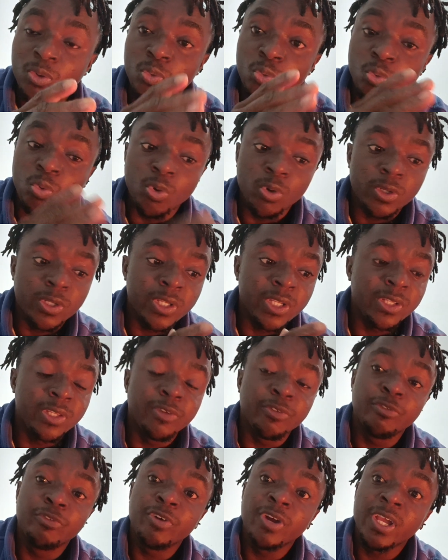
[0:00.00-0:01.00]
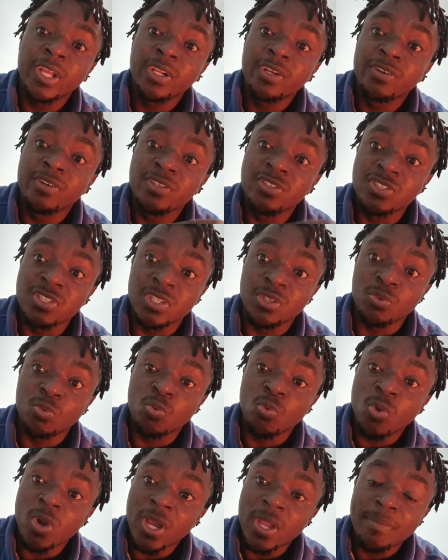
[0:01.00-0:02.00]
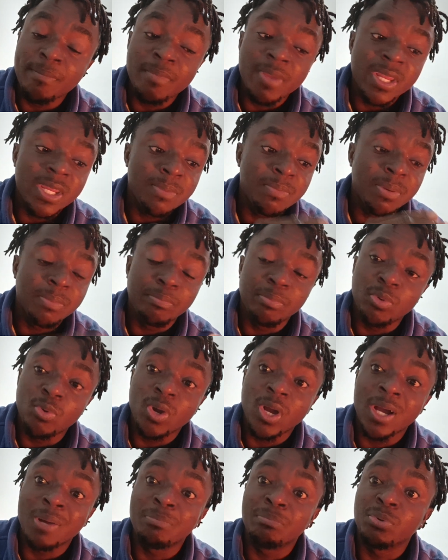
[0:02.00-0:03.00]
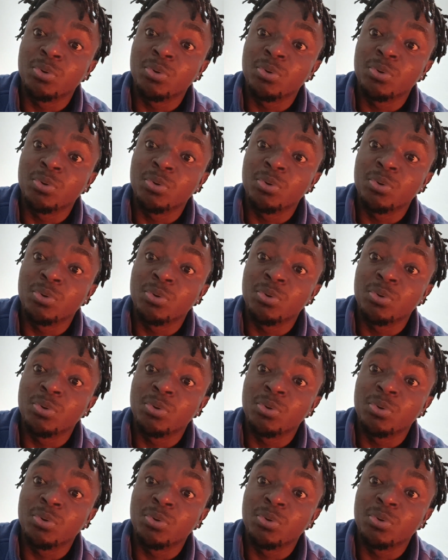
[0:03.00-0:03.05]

or the divine reason why many people are